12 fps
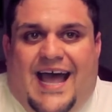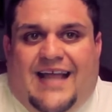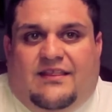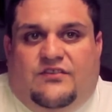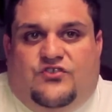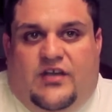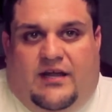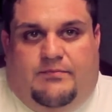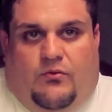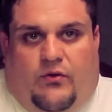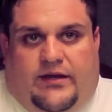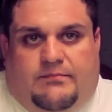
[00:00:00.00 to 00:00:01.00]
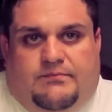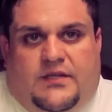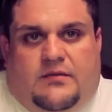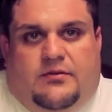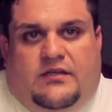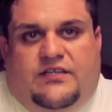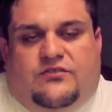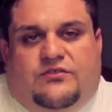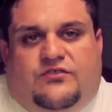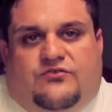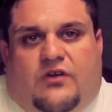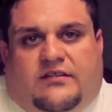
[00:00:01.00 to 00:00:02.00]
At the checkpoint, police are
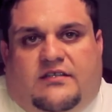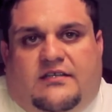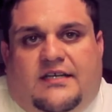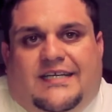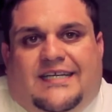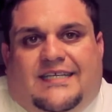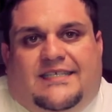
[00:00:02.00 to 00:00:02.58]
instructed